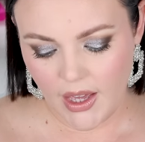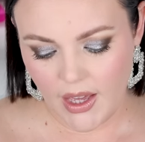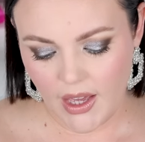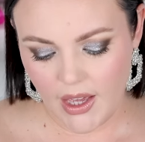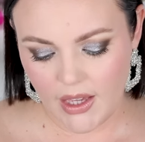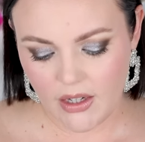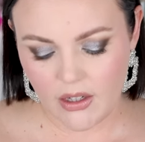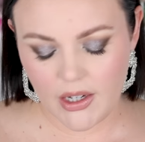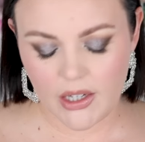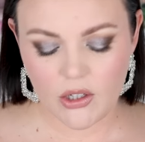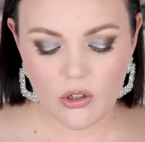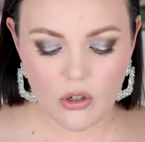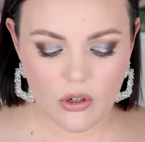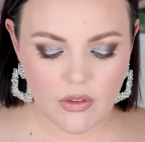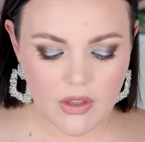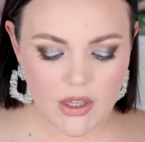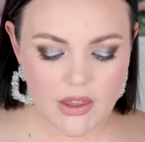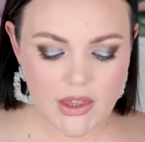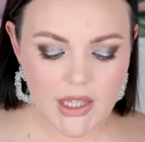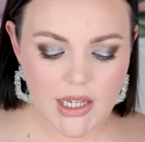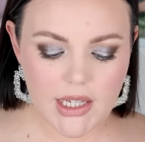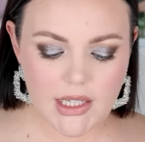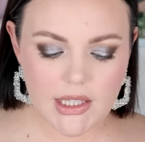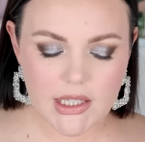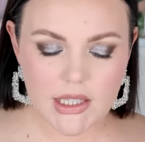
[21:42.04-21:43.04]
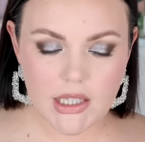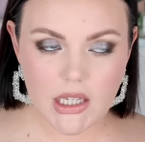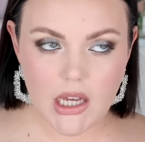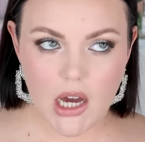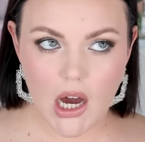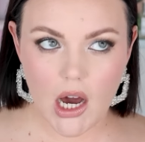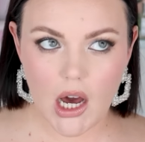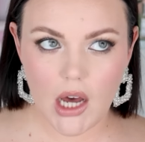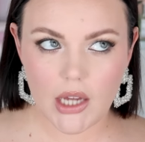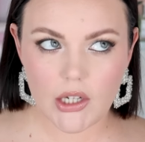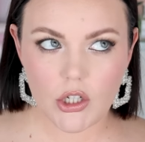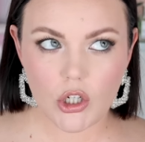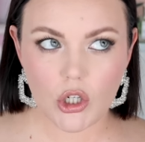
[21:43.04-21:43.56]
And I know that these
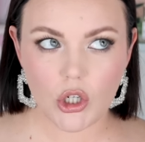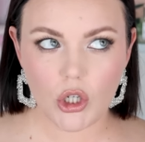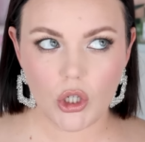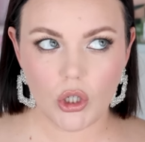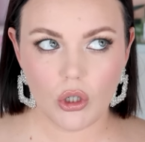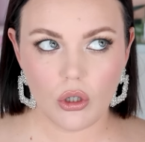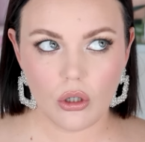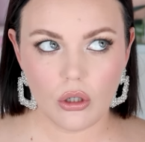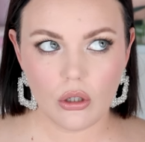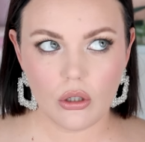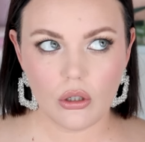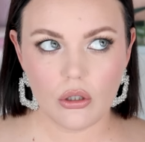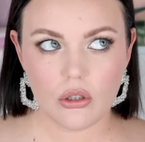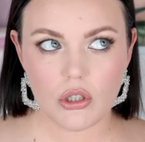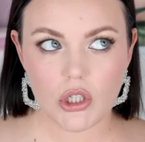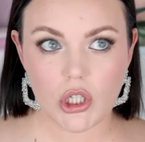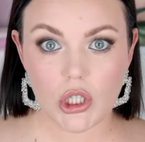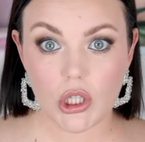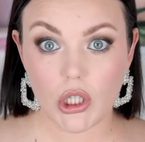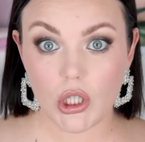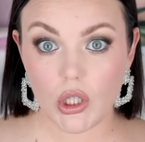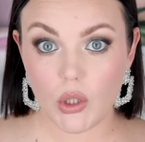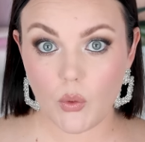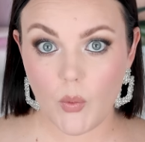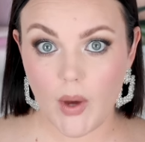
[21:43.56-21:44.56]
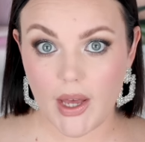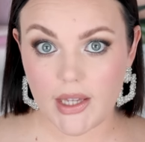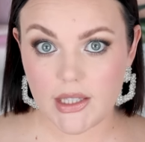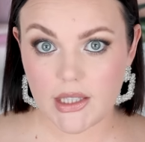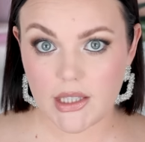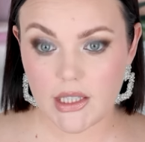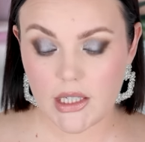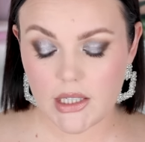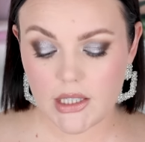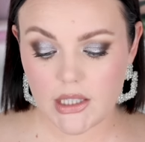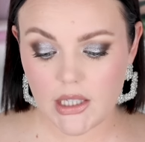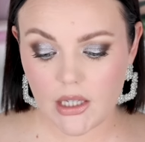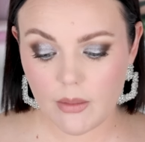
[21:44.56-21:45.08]
aren't new to the US
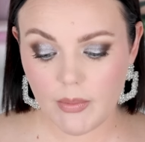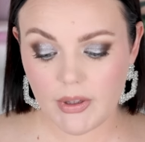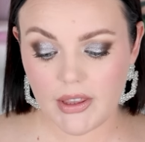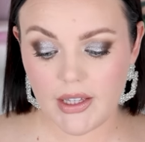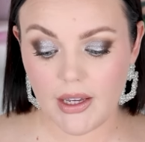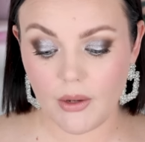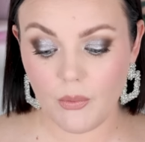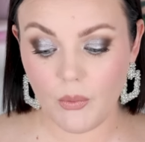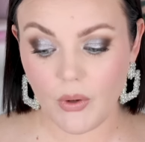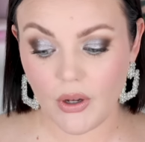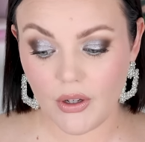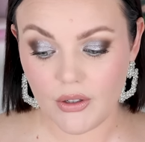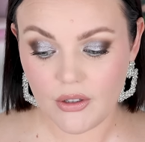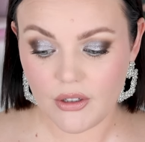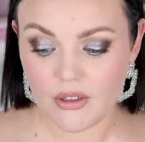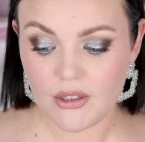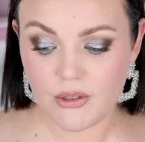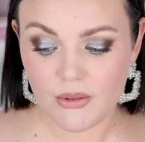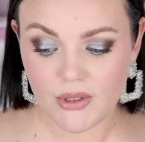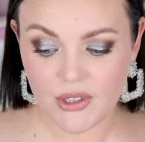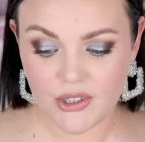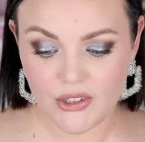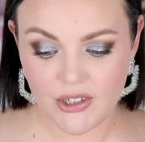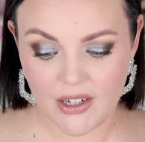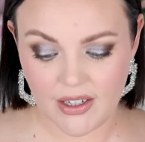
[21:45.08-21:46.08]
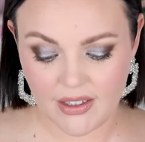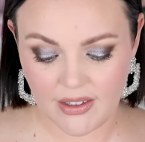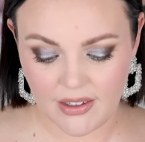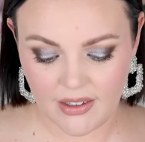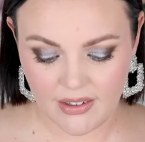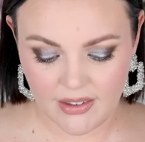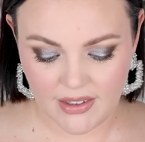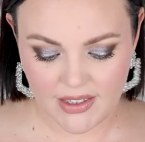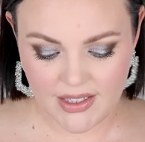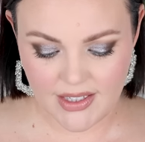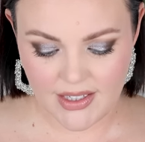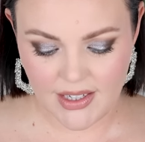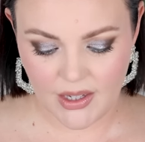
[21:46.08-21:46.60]
this year, but they were new to
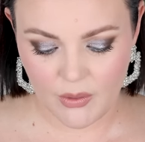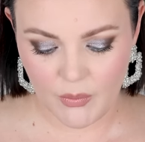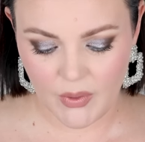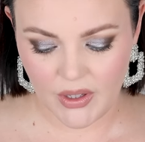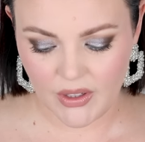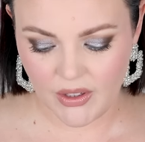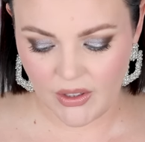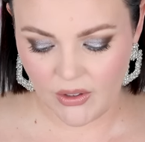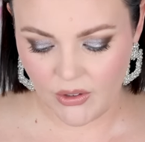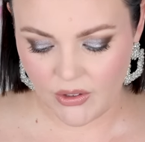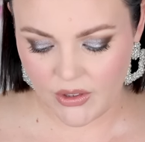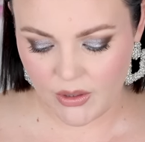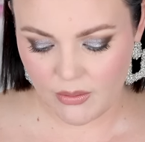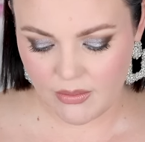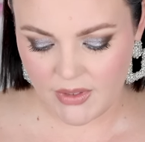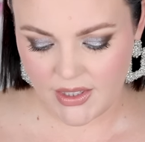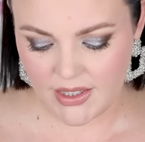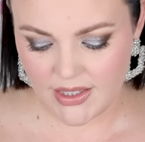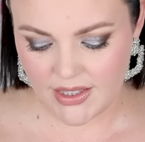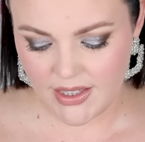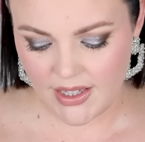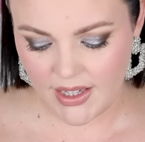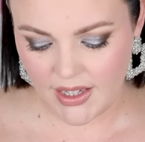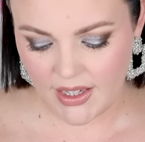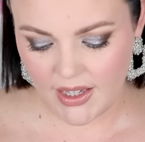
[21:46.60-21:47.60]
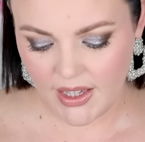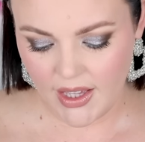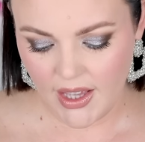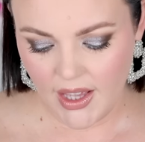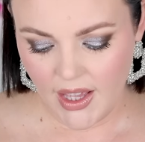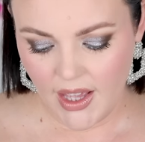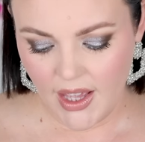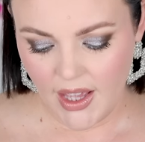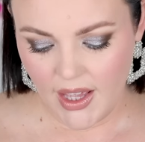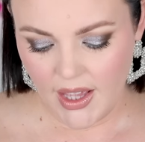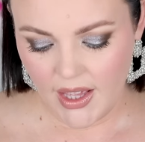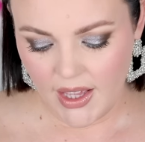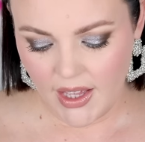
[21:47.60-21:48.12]
Australia this year. We only got them this year.
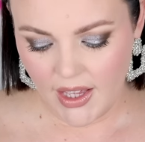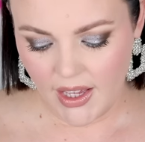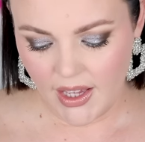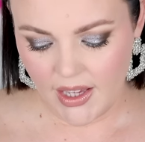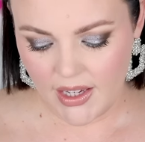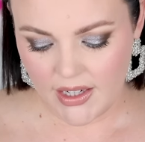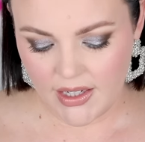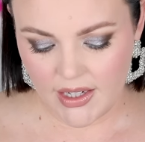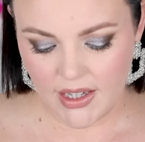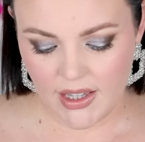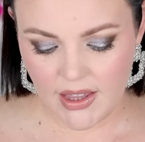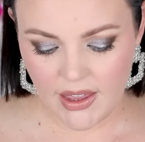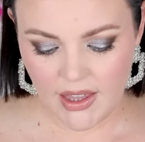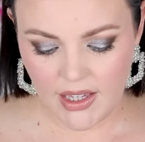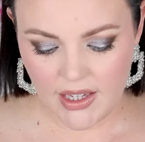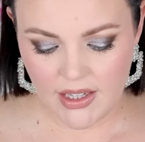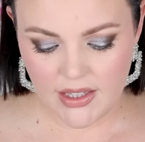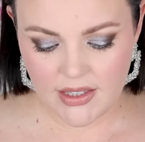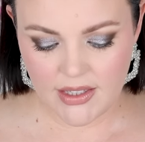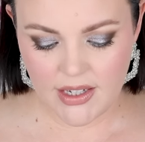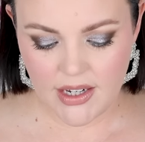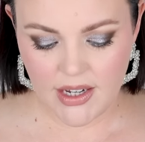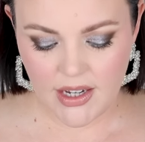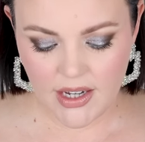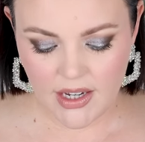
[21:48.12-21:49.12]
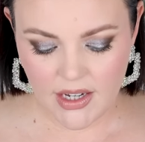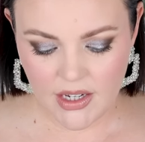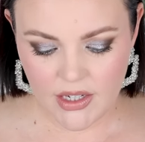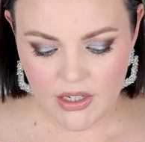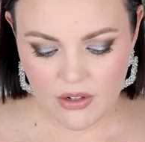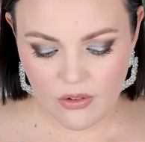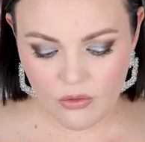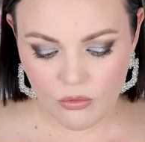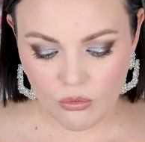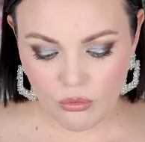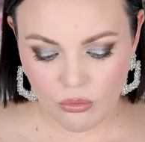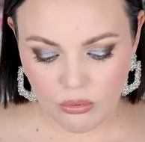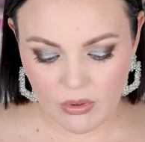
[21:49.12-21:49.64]
And these are
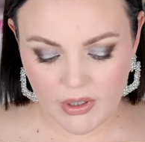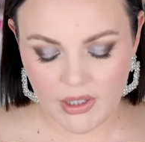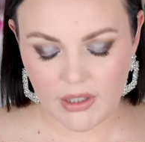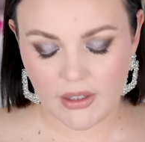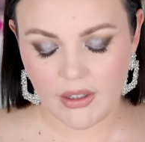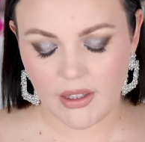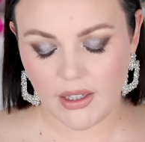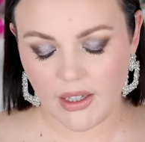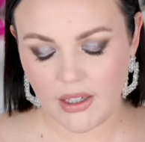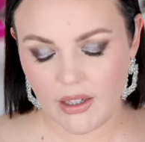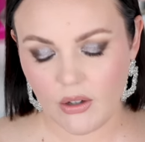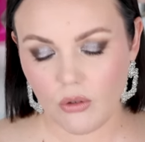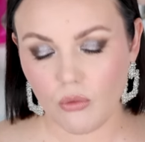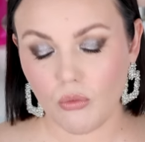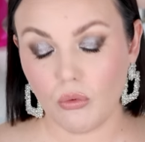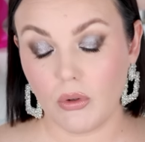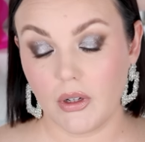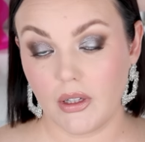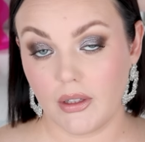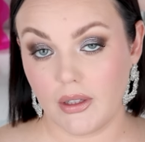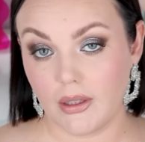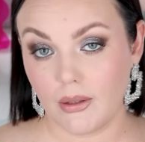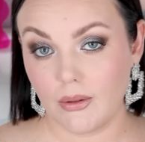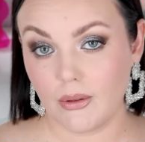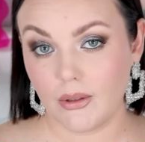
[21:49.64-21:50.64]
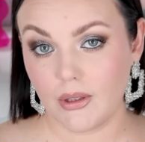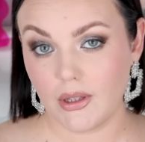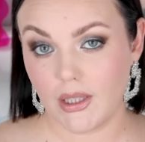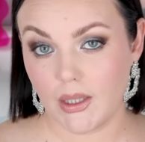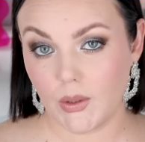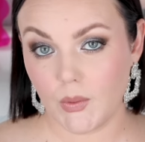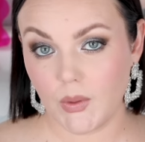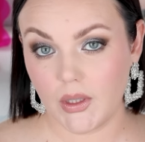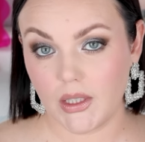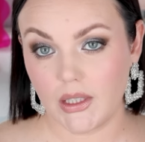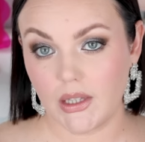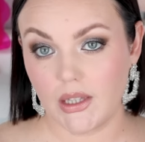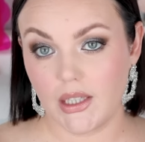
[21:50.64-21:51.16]
really, really good
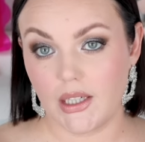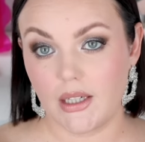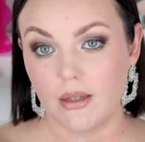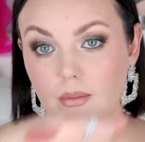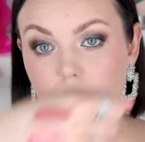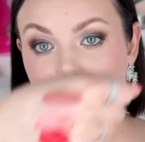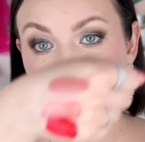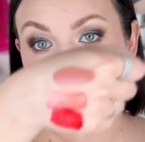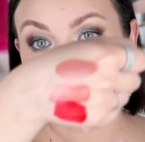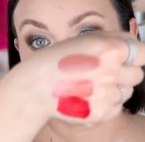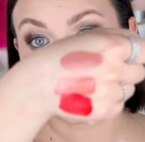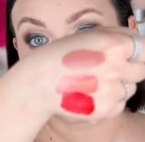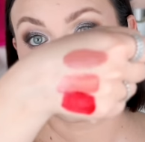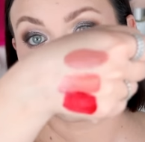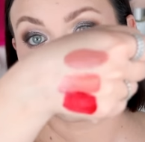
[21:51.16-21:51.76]
liquid lips.